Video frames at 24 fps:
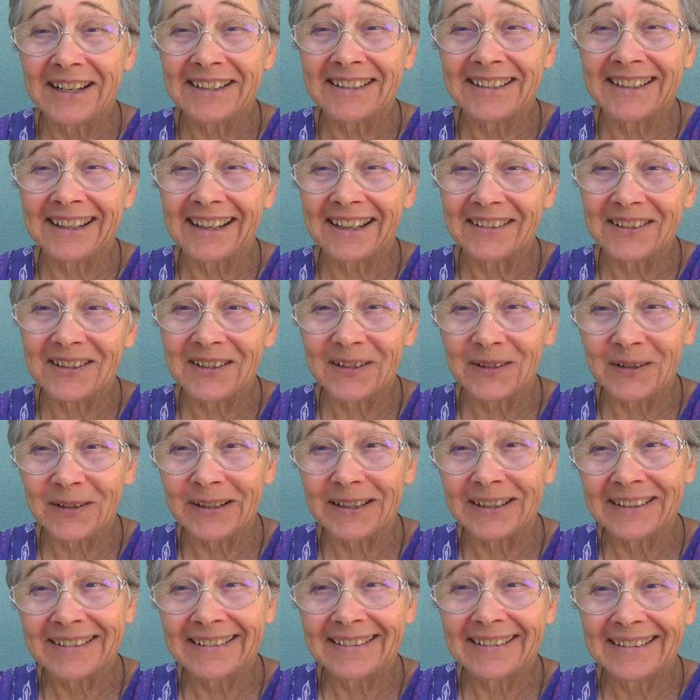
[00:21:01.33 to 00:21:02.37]
right down to
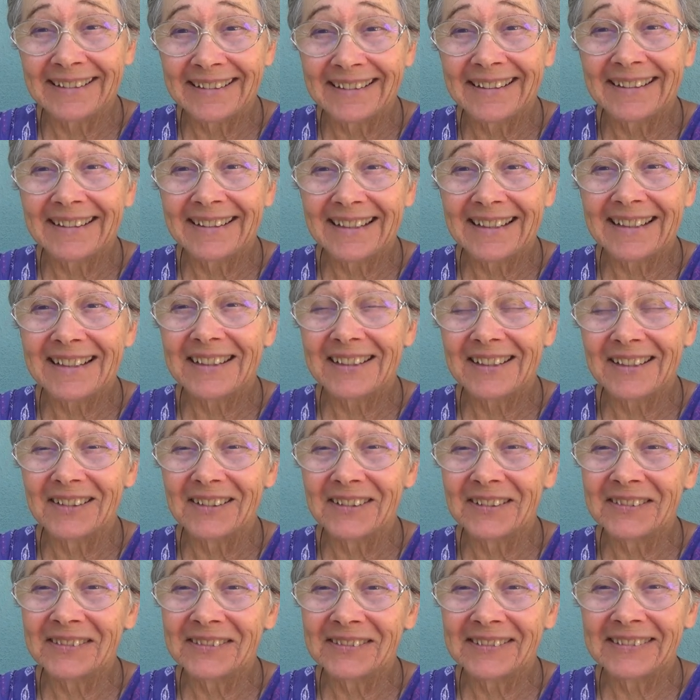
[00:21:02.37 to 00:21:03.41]
it.
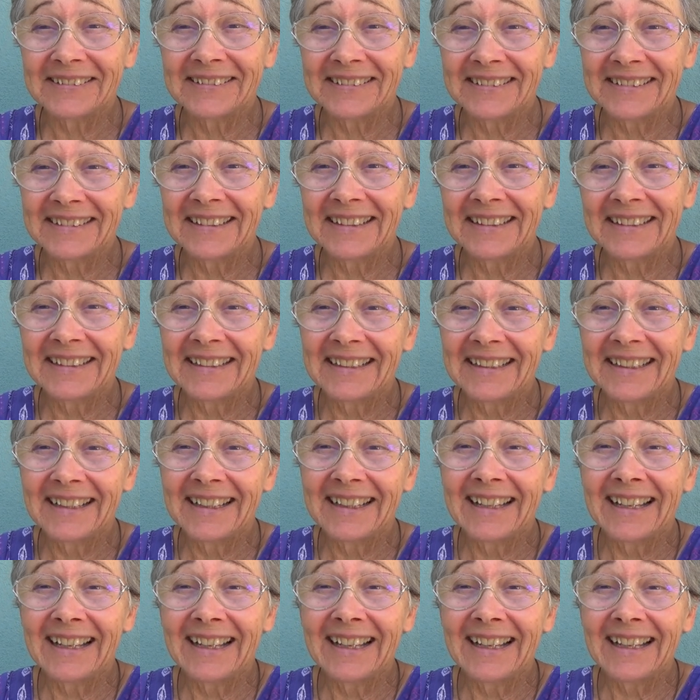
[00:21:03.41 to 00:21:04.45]
So
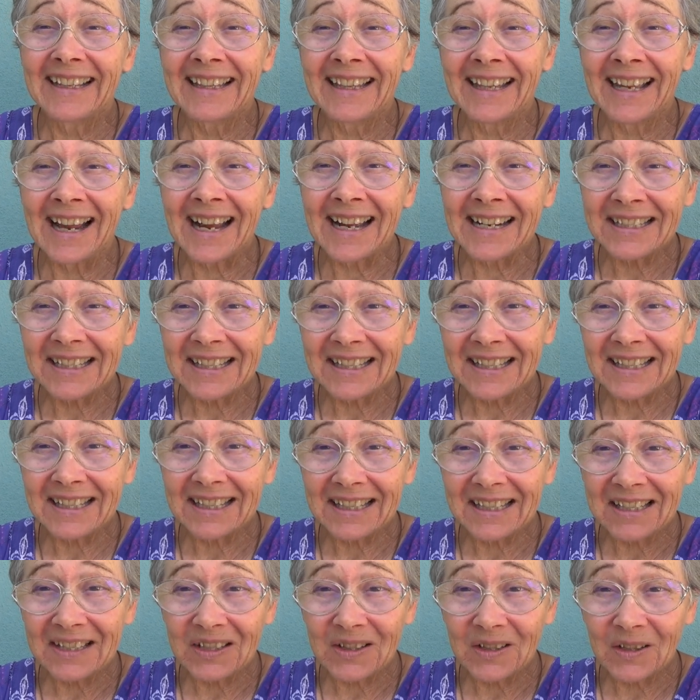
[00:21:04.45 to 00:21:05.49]
that's
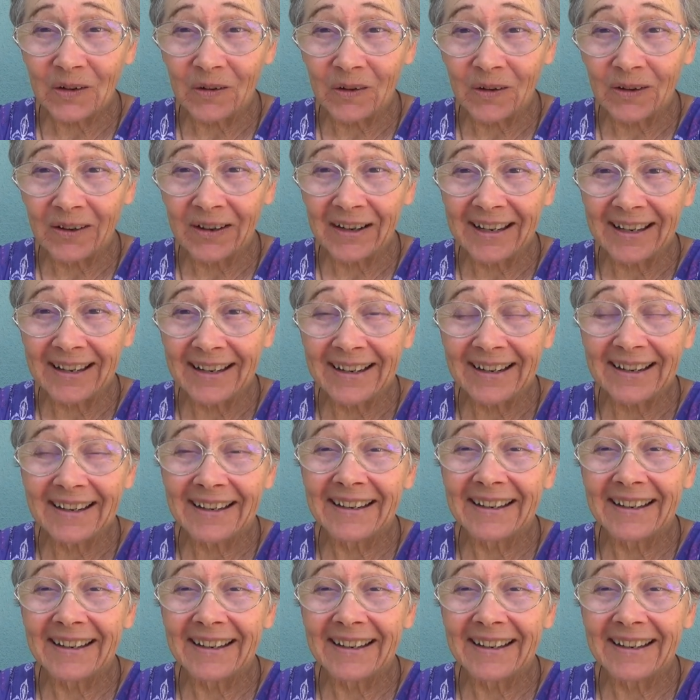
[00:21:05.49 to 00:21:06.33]
the story.